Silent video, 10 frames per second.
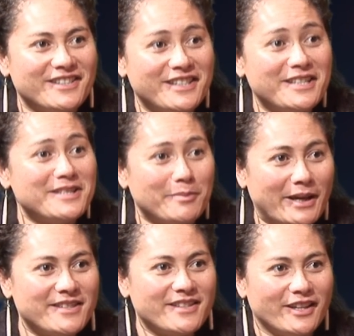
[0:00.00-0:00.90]
it is a
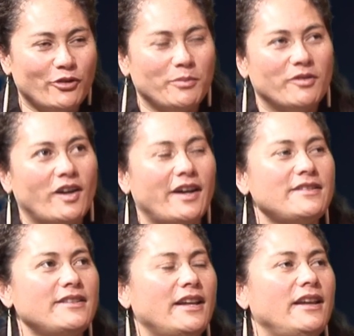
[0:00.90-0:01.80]
basic human right,
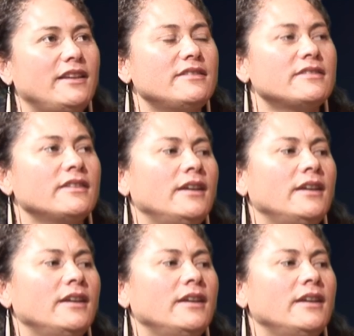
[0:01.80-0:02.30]
and